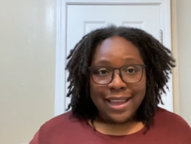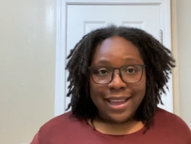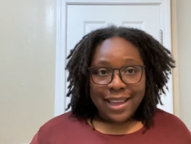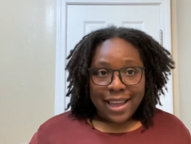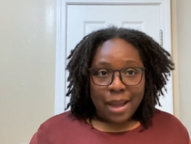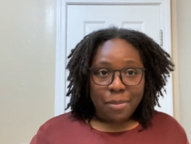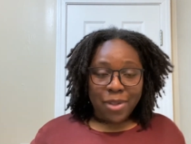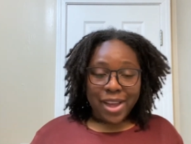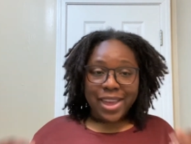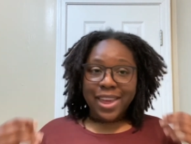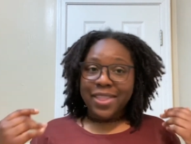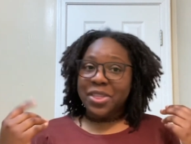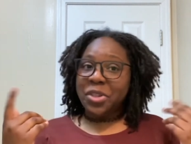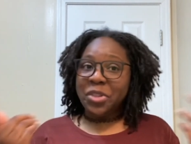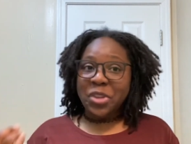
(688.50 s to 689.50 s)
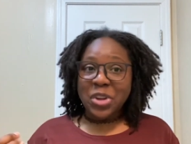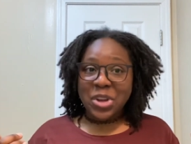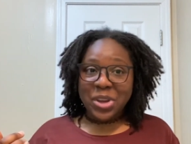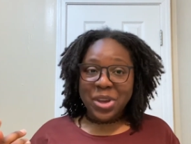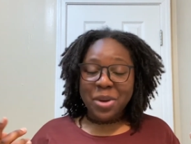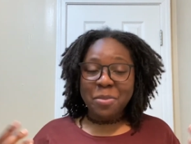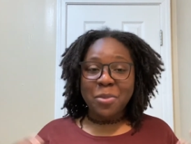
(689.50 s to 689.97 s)
I'm liking the
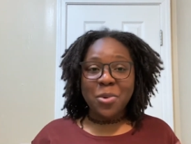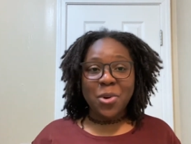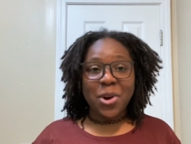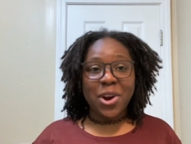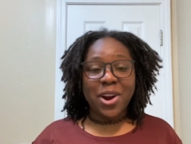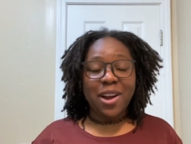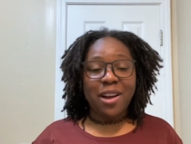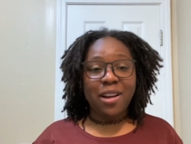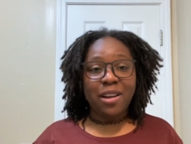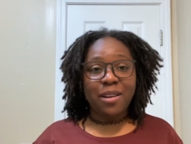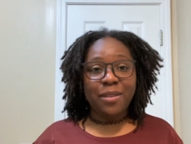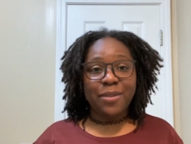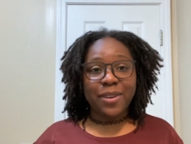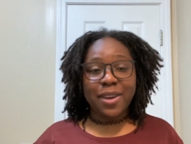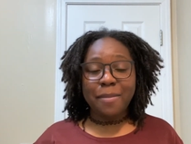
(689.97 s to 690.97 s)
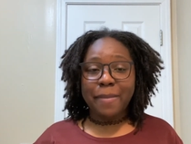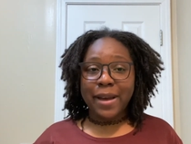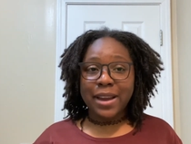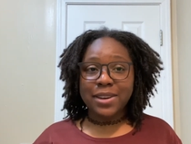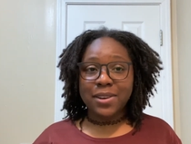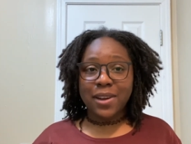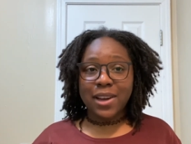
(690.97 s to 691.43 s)
look more of
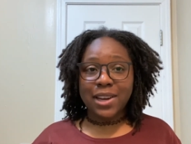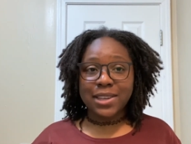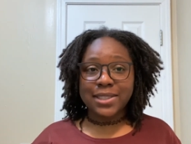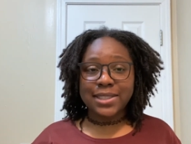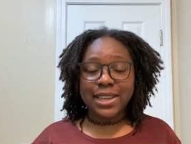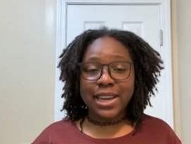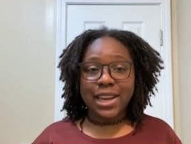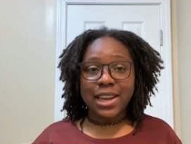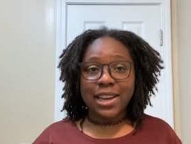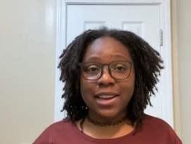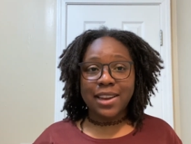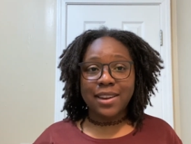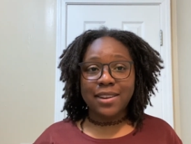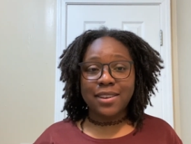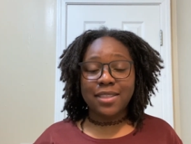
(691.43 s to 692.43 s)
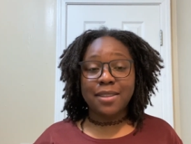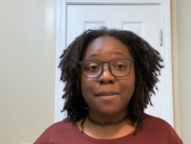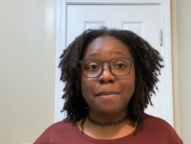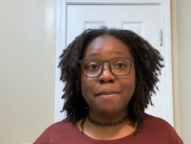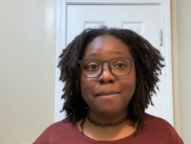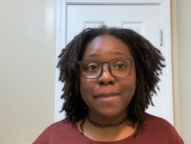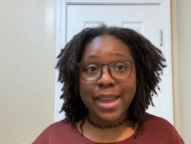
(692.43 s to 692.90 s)
combined locks and the
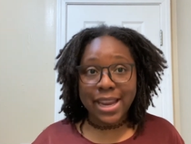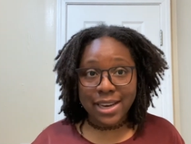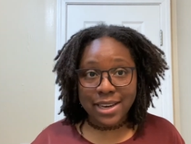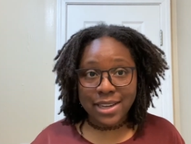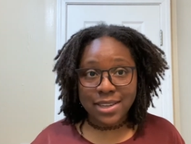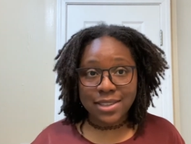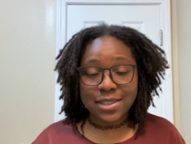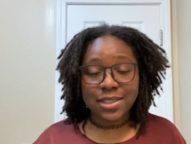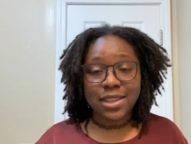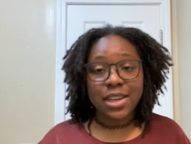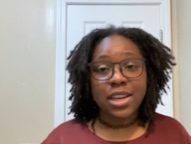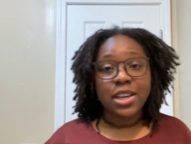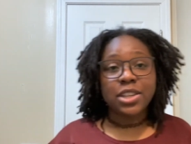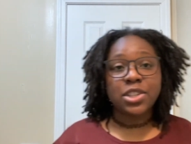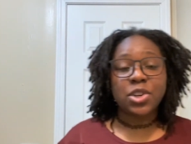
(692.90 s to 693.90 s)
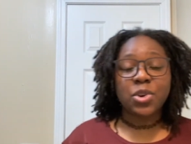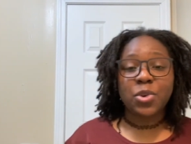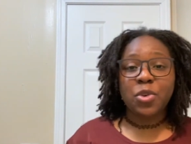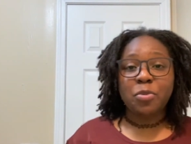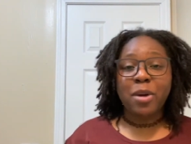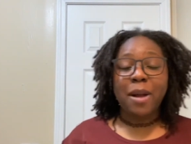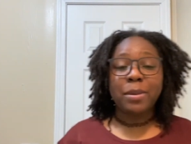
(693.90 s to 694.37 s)
maintenance. So
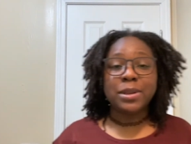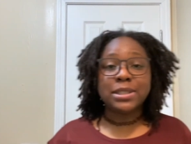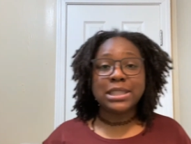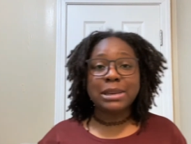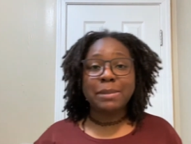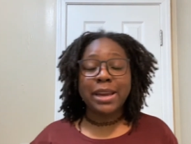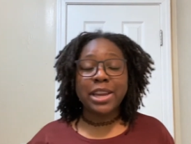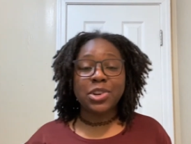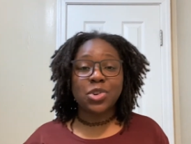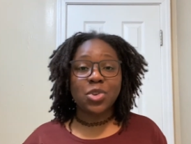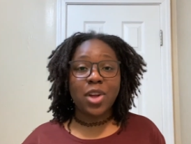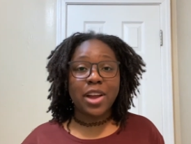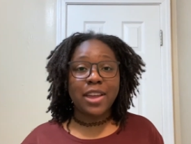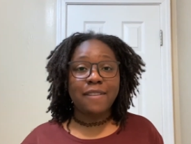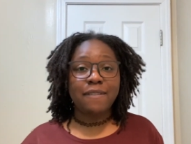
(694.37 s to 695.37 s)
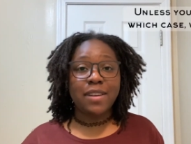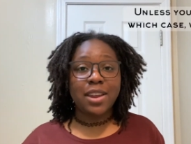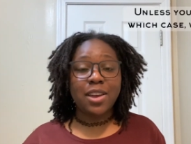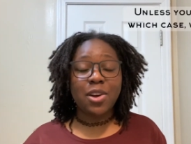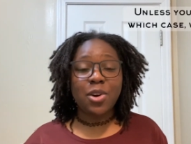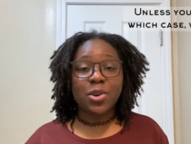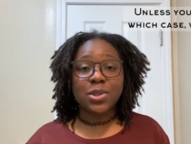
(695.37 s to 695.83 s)
you've probably seen my interlocking
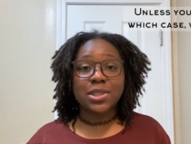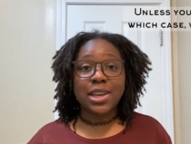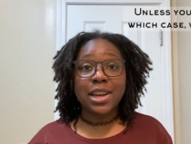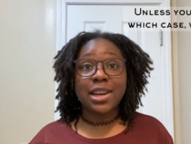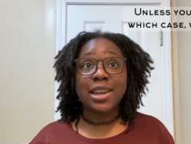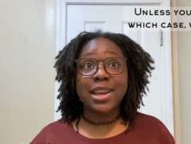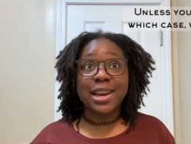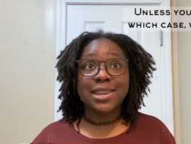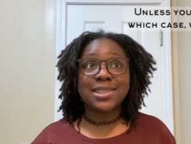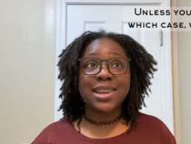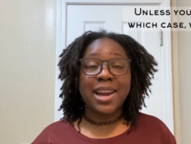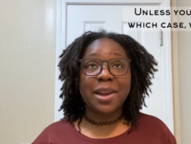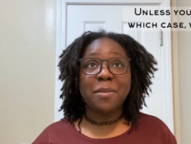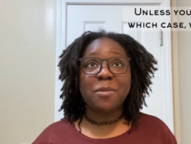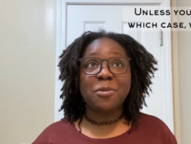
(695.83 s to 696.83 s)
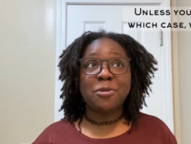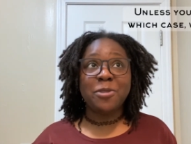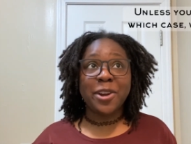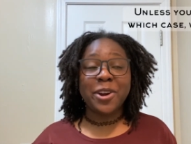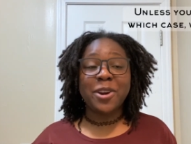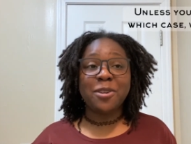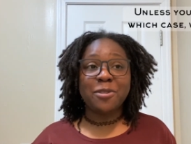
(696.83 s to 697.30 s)
videos, and yes, I am
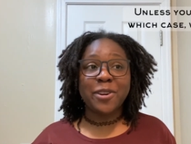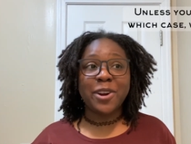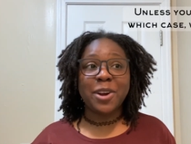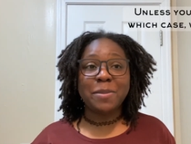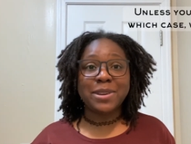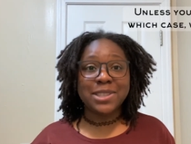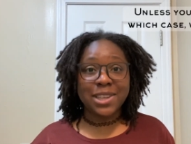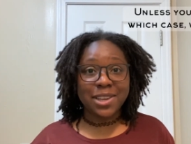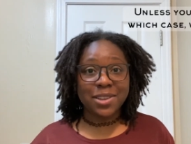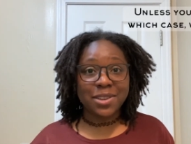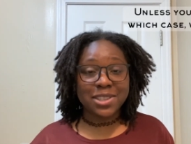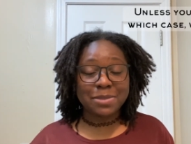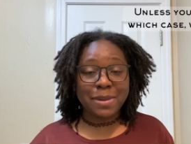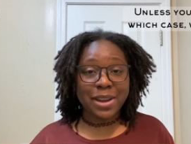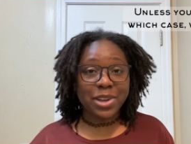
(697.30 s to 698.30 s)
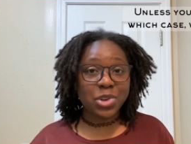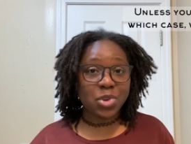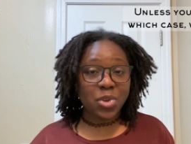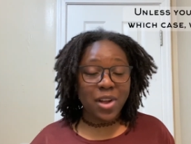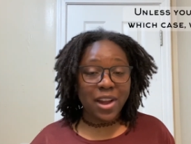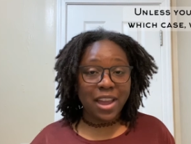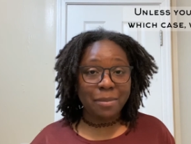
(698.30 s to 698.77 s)
very, very meticulous about
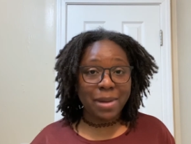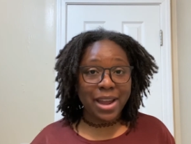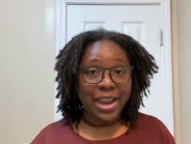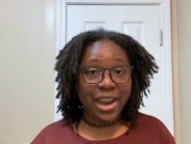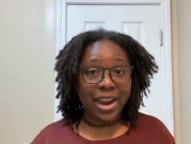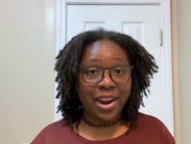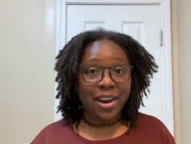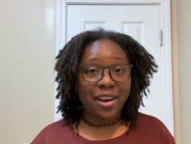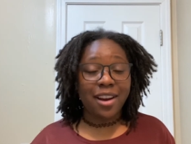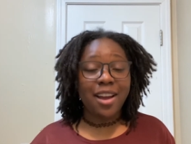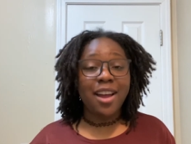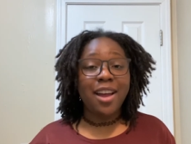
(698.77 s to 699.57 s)
interlocking my hair.